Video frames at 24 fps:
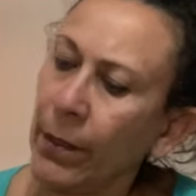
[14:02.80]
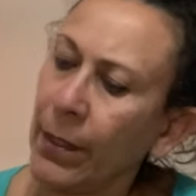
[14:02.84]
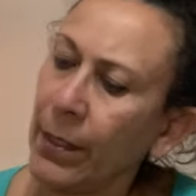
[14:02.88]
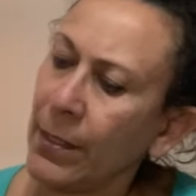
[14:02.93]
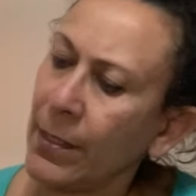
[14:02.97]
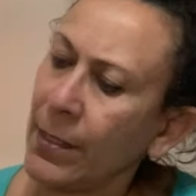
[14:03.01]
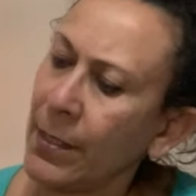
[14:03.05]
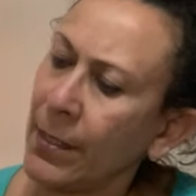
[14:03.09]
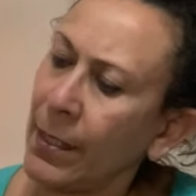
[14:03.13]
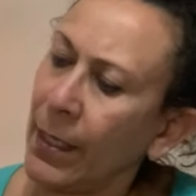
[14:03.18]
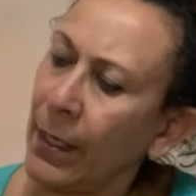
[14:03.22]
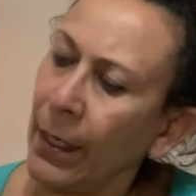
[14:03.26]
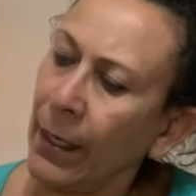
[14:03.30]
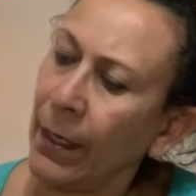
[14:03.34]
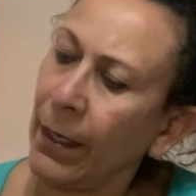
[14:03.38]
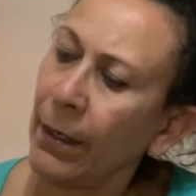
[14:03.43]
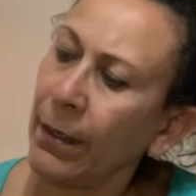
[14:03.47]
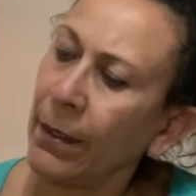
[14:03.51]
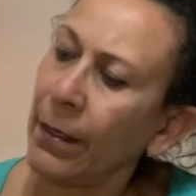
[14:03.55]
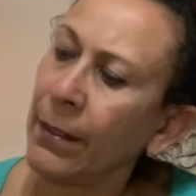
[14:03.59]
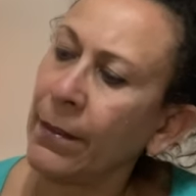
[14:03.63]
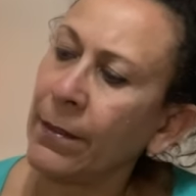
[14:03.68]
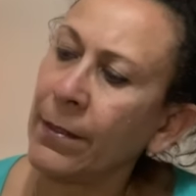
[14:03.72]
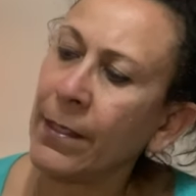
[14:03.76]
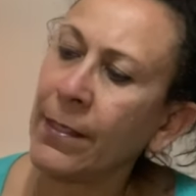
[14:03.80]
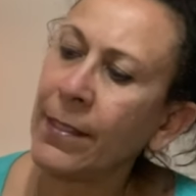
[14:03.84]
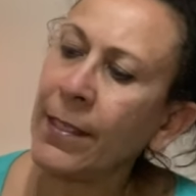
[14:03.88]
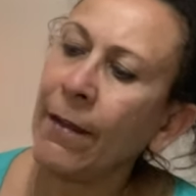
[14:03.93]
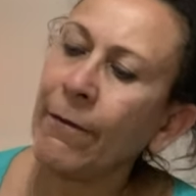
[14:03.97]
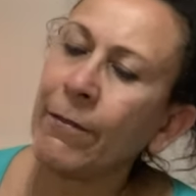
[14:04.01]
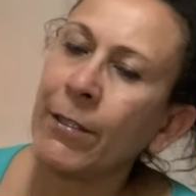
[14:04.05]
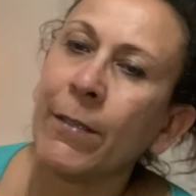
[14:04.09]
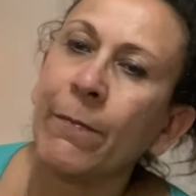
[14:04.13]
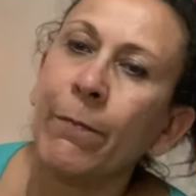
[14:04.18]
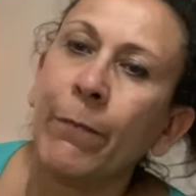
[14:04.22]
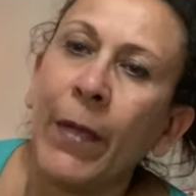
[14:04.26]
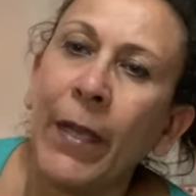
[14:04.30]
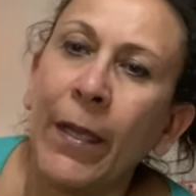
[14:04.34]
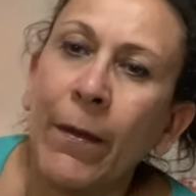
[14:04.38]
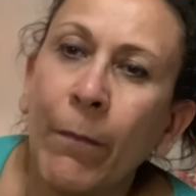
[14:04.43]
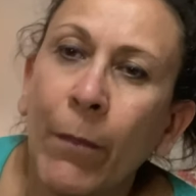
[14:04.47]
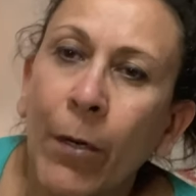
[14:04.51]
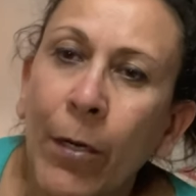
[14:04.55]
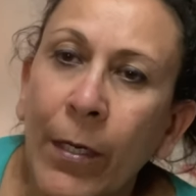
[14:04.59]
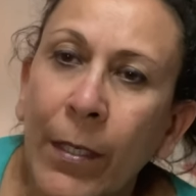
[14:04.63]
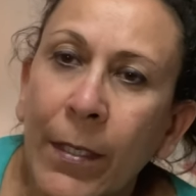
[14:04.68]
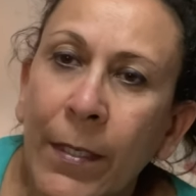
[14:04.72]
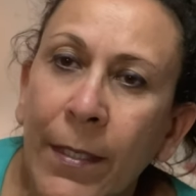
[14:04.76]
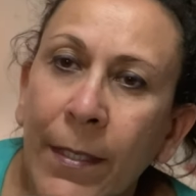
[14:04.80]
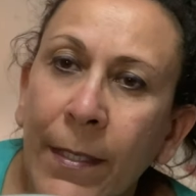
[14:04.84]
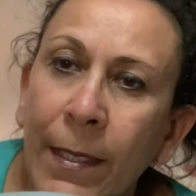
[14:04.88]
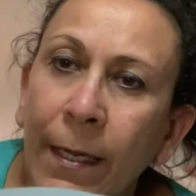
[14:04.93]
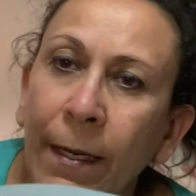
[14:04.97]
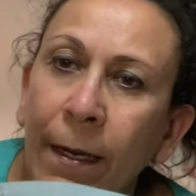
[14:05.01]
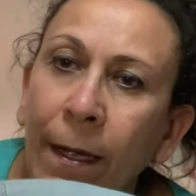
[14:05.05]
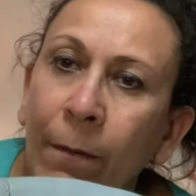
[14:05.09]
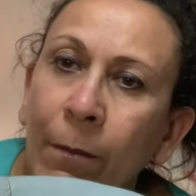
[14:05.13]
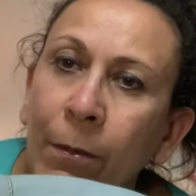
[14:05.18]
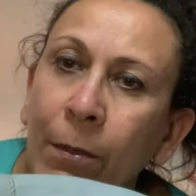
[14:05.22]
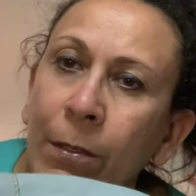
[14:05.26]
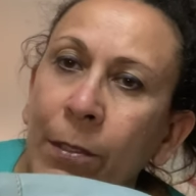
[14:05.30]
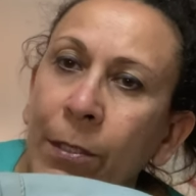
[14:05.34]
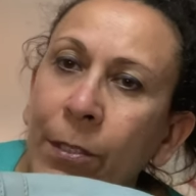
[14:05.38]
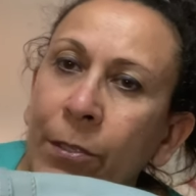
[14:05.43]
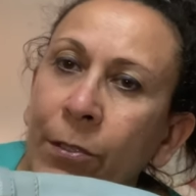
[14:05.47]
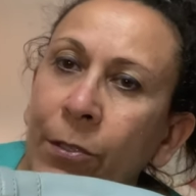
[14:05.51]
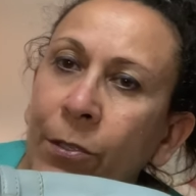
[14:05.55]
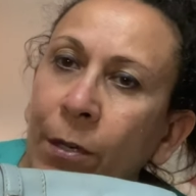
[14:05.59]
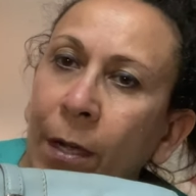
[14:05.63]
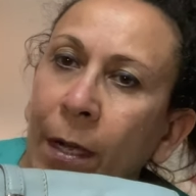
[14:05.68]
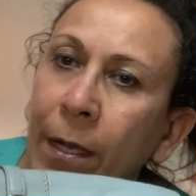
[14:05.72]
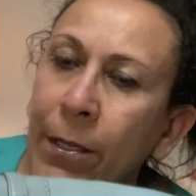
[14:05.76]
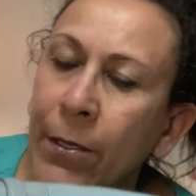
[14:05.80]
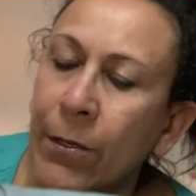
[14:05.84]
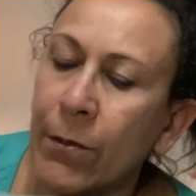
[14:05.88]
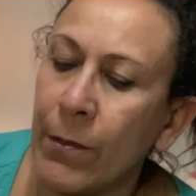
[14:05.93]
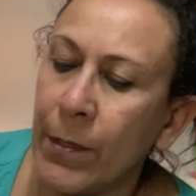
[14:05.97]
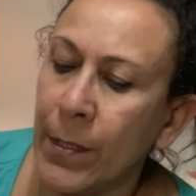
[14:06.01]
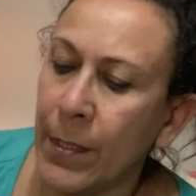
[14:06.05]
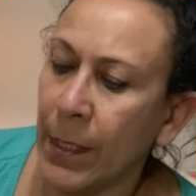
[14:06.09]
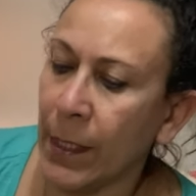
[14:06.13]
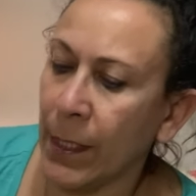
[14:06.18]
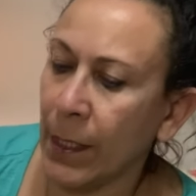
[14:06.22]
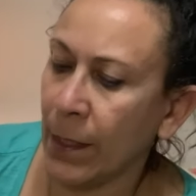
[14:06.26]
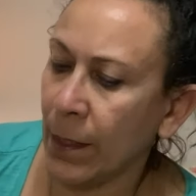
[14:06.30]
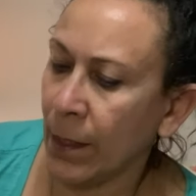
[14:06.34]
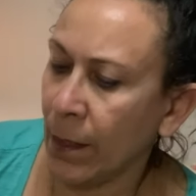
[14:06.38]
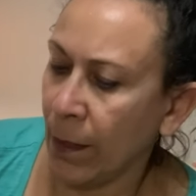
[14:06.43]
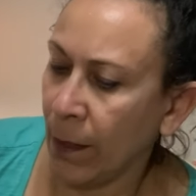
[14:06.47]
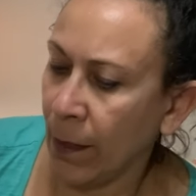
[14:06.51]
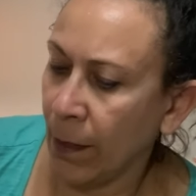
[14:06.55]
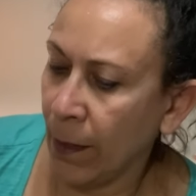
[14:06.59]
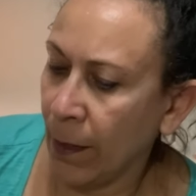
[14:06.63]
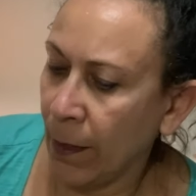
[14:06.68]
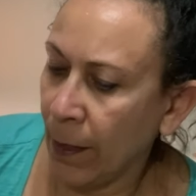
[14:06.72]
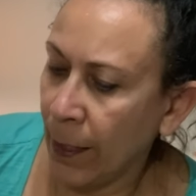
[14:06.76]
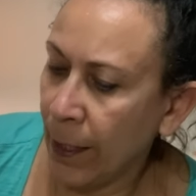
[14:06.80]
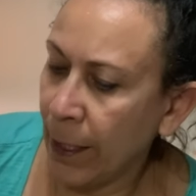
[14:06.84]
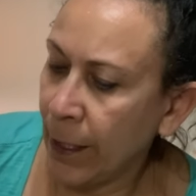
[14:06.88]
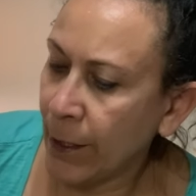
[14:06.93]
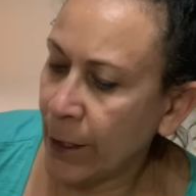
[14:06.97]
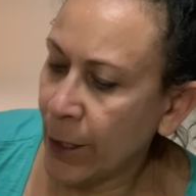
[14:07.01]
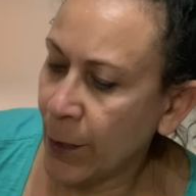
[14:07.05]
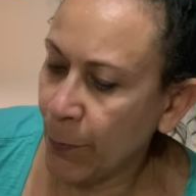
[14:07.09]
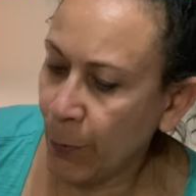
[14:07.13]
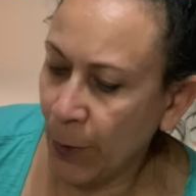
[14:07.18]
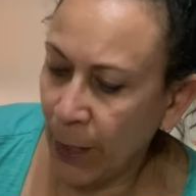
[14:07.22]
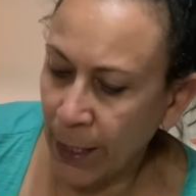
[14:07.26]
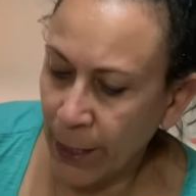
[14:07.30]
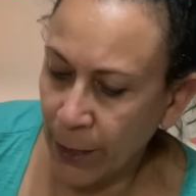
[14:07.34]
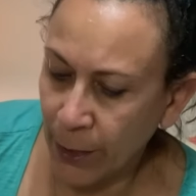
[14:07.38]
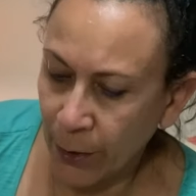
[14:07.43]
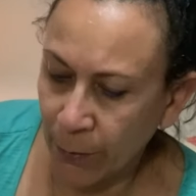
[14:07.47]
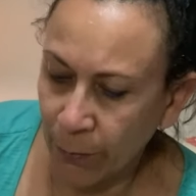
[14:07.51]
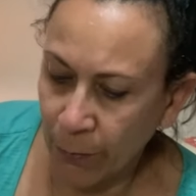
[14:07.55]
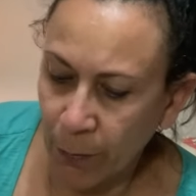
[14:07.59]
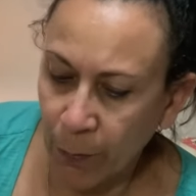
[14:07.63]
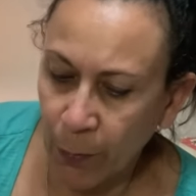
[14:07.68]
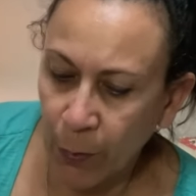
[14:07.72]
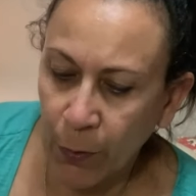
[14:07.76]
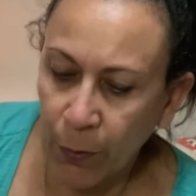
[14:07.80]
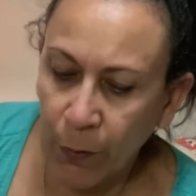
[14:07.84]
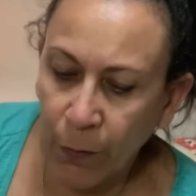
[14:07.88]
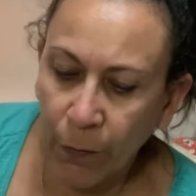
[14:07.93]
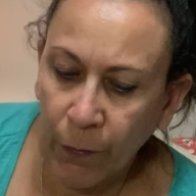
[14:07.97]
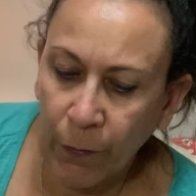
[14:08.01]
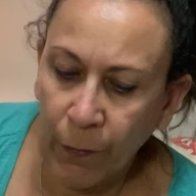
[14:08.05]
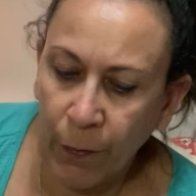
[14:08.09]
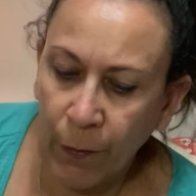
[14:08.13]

this, and it does have some pen marks that I'm going to try using hairspray to remove,